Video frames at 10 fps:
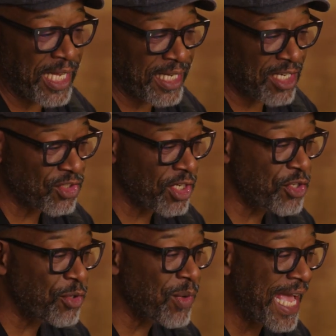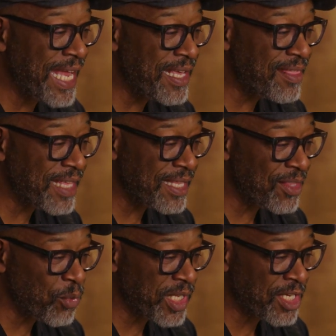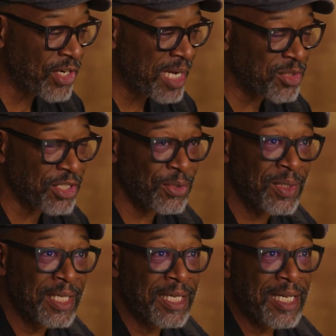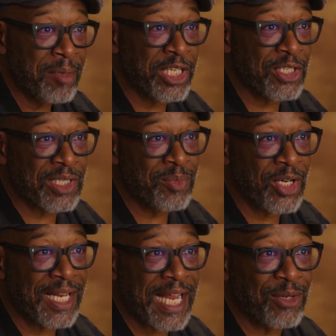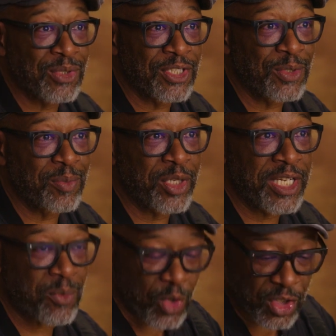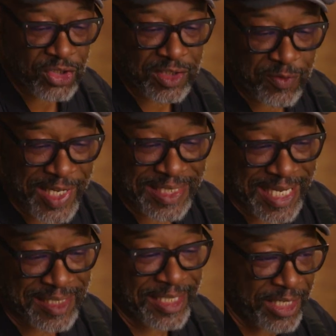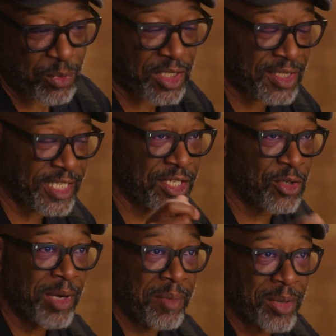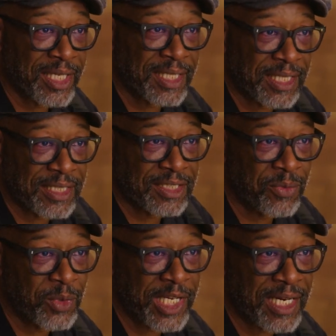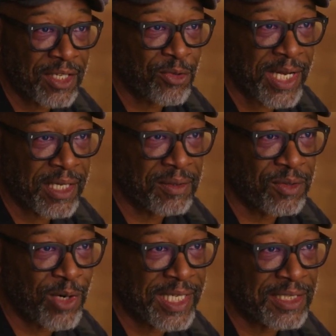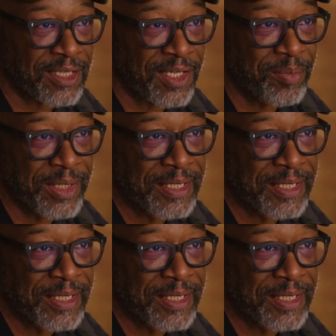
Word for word: I can't tell you anything that we got up to because I'm not allowed to, but it was fantastic. It was a tick on my bucket list and we had a great, great time.